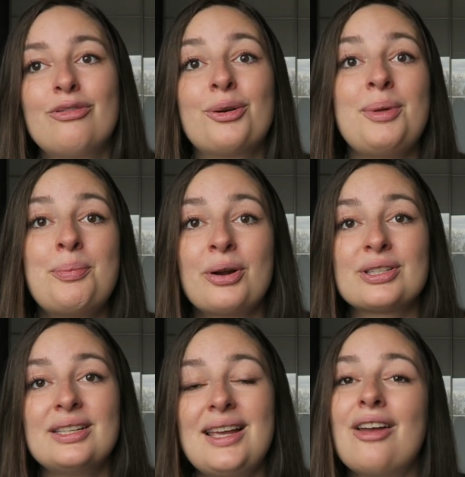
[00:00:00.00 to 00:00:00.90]
for me
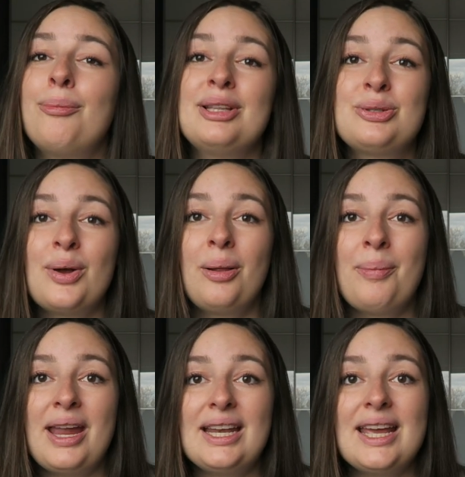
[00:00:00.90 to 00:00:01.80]
personally I've been to
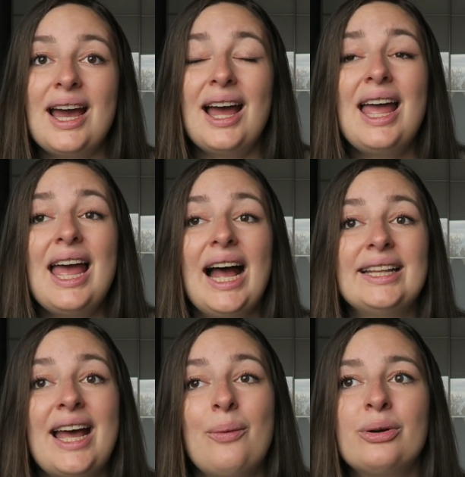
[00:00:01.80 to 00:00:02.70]
Albania
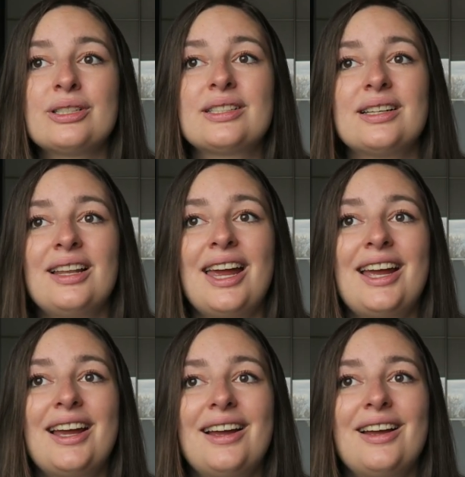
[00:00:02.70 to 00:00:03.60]
and that was
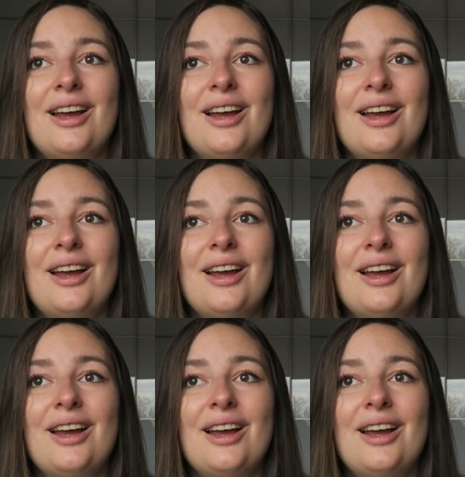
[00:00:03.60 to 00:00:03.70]
like